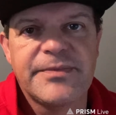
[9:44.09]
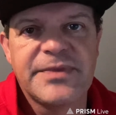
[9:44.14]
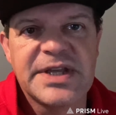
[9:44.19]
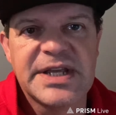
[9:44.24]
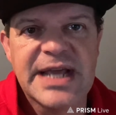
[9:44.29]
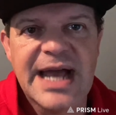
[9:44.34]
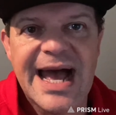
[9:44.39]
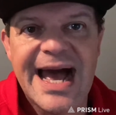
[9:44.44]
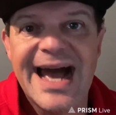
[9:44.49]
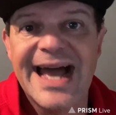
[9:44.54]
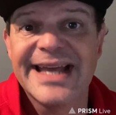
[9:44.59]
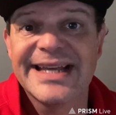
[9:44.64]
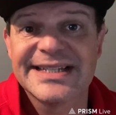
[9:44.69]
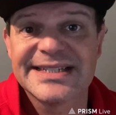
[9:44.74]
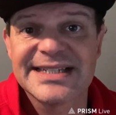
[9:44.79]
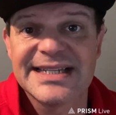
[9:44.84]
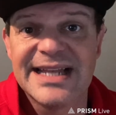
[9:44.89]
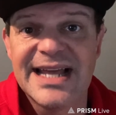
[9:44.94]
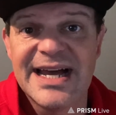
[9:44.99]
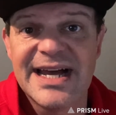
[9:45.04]
The
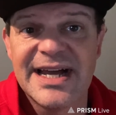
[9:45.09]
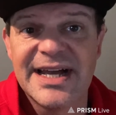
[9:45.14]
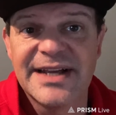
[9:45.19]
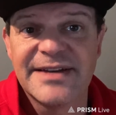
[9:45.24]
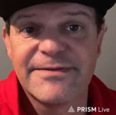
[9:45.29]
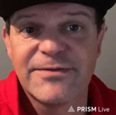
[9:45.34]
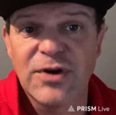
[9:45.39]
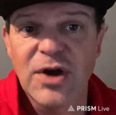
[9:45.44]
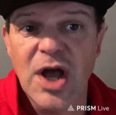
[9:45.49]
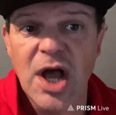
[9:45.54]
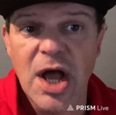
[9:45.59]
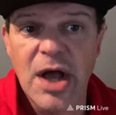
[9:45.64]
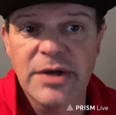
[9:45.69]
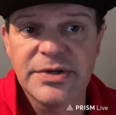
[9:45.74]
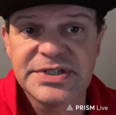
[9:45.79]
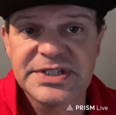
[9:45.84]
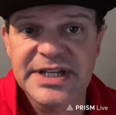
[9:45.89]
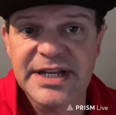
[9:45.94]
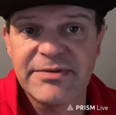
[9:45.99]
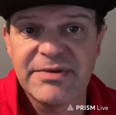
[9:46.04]
highest line for Ohio
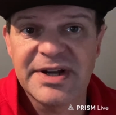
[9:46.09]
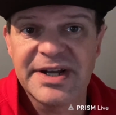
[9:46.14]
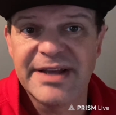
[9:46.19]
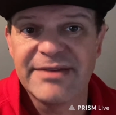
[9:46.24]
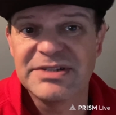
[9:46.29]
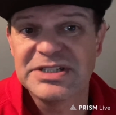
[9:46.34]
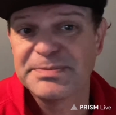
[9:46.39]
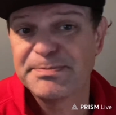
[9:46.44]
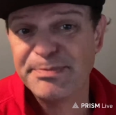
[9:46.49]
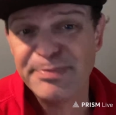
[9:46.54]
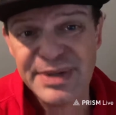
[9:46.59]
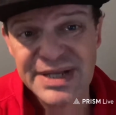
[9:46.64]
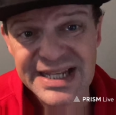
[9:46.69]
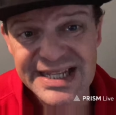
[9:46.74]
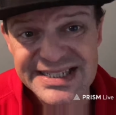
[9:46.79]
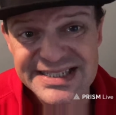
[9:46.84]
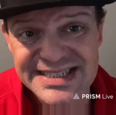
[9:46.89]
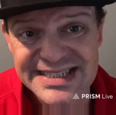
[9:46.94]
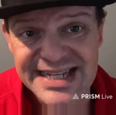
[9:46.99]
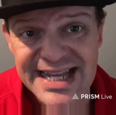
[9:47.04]
State right now is
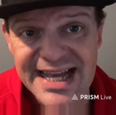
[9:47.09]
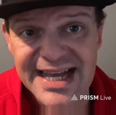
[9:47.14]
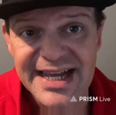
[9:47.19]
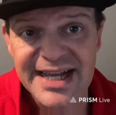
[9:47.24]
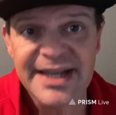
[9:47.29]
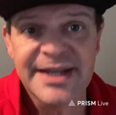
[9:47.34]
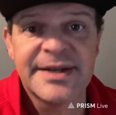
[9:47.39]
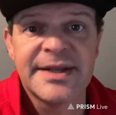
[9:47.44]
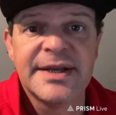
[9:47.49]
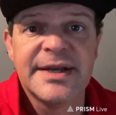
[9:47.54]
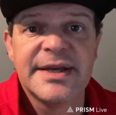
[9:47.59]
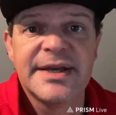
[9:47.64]
+9.